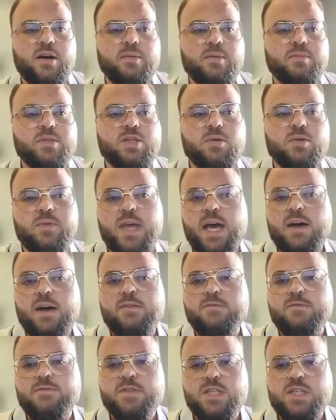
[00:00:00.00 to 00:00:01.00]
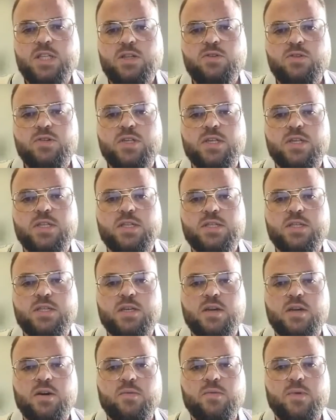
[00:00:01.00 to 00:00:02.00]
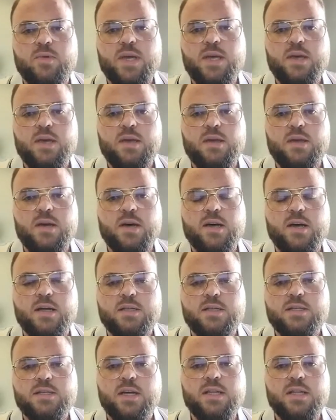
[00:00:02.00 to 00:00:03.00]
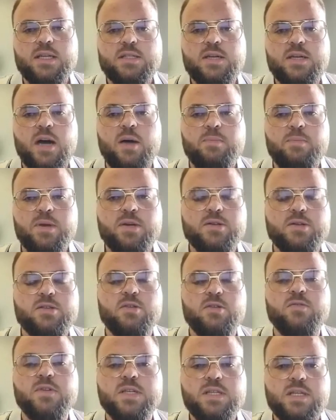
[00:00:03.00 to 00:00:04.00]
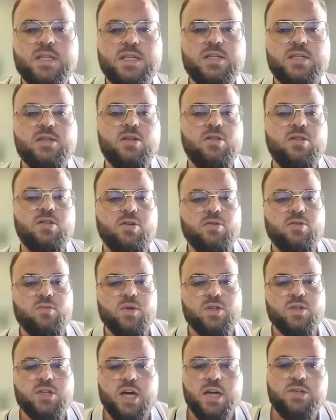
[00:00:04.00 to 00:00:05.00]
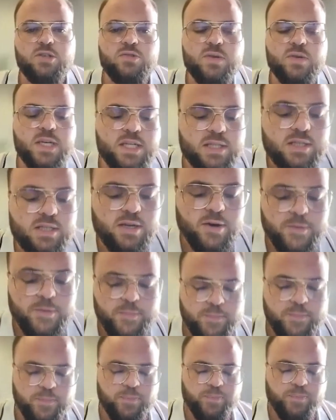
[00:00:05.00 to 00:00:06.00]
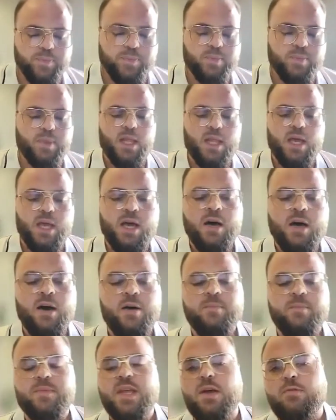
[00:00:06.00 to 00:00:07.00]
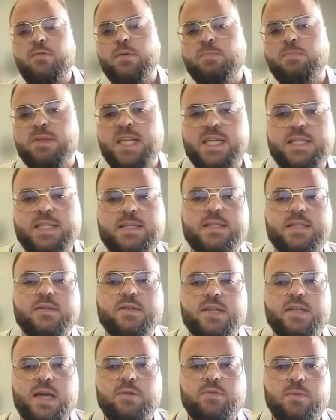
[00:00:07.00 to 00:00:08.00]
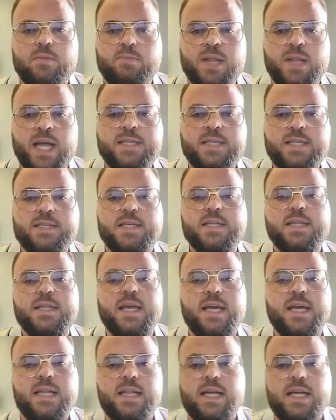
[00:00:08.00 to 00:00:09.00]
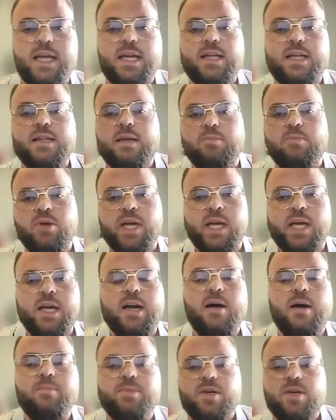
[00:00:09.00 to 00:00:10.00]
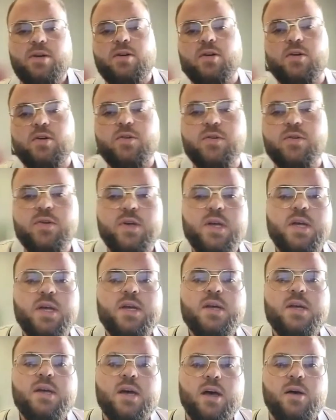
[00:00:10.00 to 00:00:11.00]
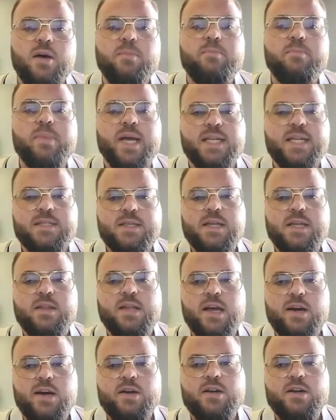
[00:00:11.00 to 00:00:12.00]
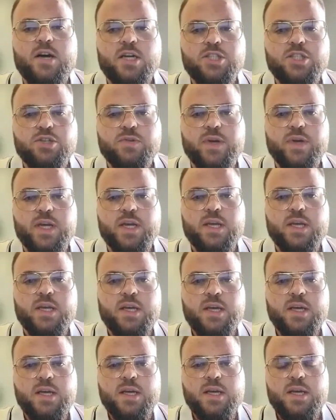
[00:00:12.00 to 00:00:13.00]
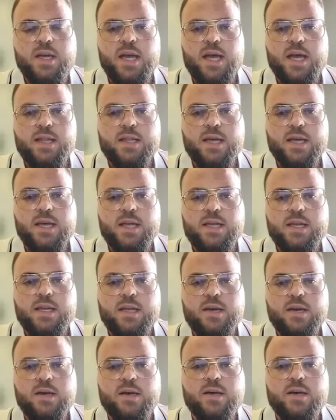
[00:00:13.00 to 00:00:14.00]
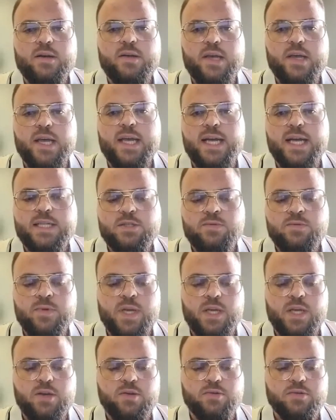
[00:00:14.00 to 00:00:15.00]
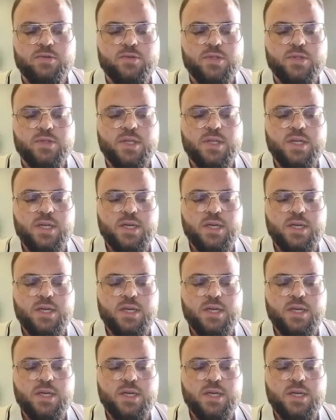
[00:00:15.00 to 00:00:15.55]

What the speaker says: So we have solutions, we sell these copiers overseas to third world countries. They replace it, they clean it, they bring up to code based at their country, and then it gets reused.